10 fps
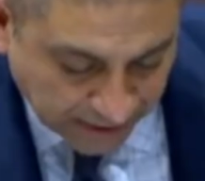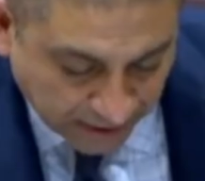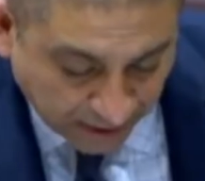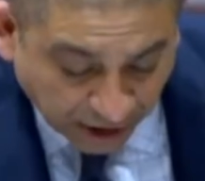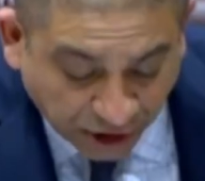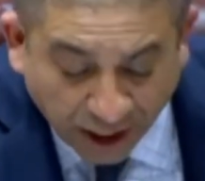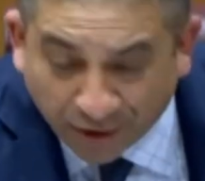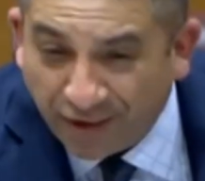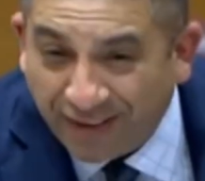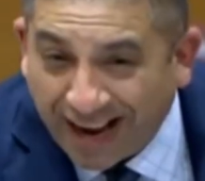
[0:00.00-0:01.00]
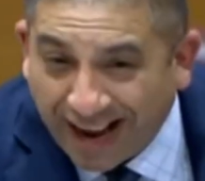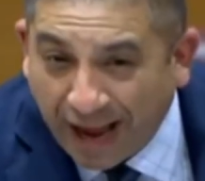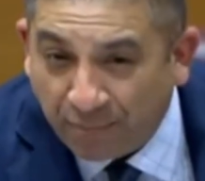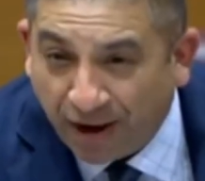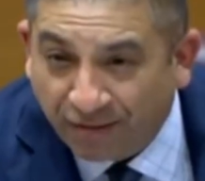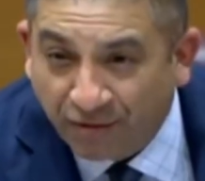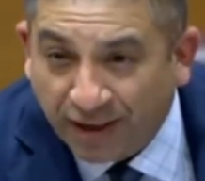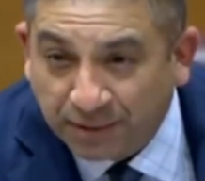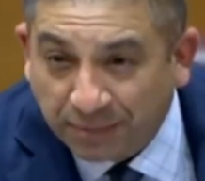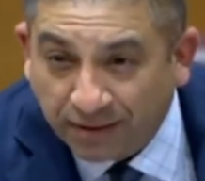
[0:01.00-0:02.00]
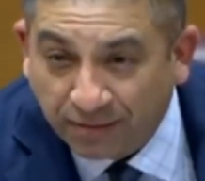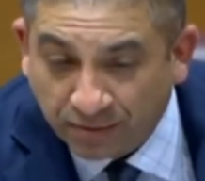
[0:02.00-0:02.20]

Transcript: In generative AI, private investment,